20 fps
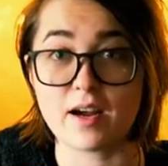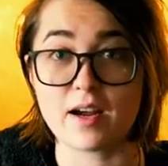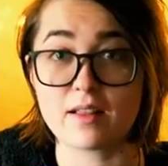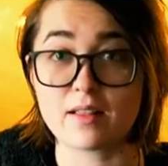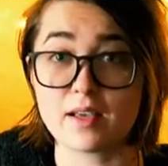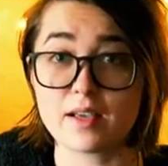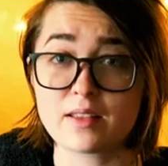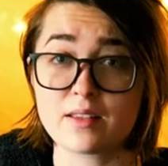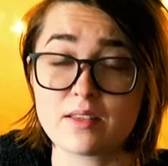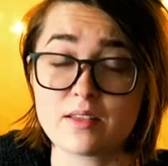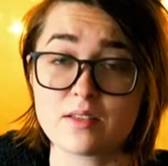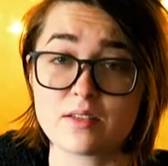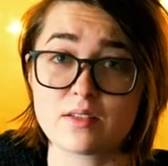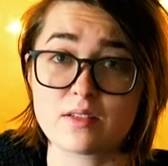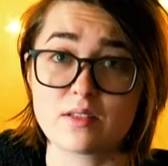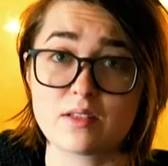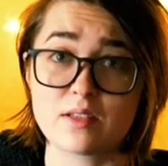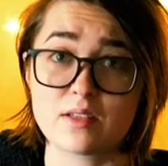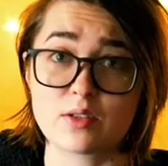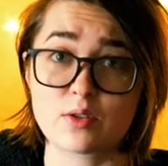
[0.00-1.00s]
I like
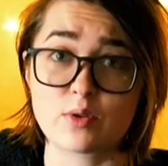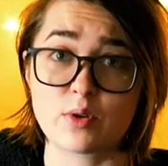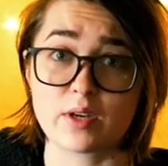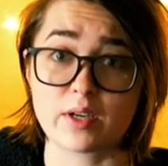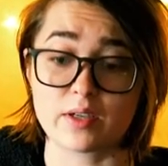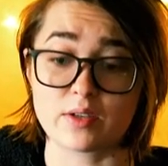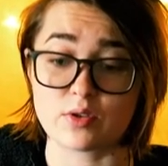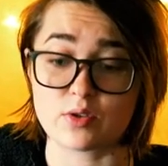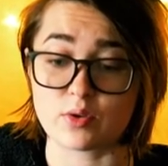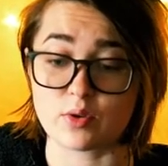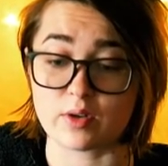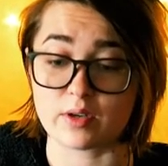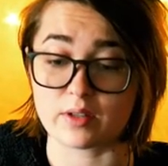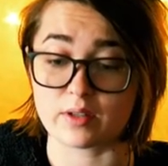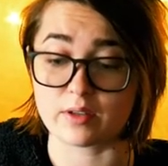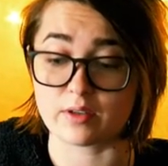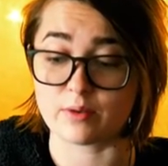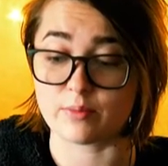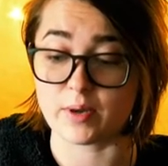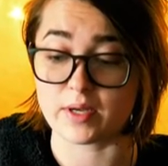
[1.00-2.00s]
these these quick and short
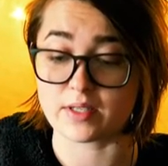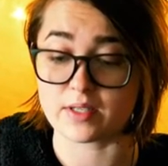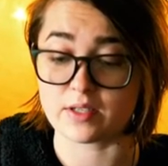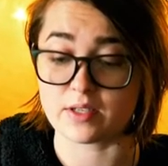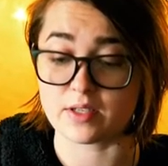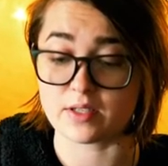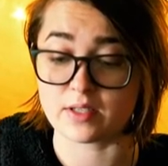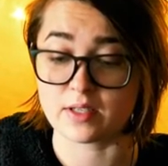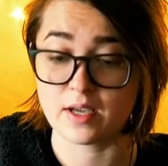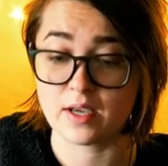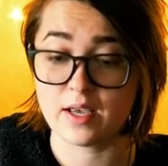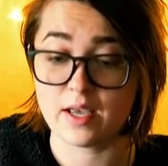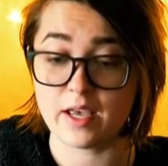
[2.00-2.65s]
little messages.